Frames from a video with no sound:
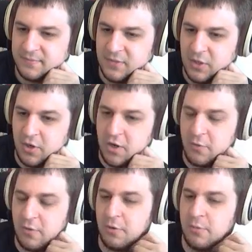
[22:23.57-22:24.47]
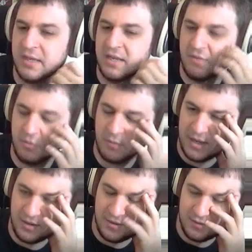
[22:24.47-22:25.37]
Or no, or we can even
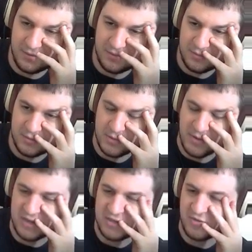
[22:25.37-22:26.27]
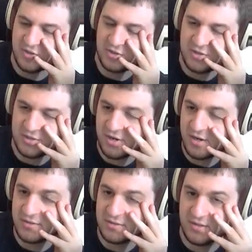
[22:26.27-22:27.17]
wait twice for 2
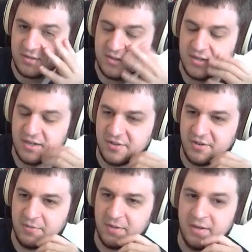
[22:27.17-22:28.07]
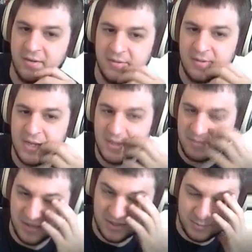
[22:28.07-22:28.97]
discards and to get the green one.
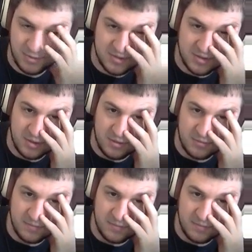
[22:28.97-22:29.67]
But that's pretty slow.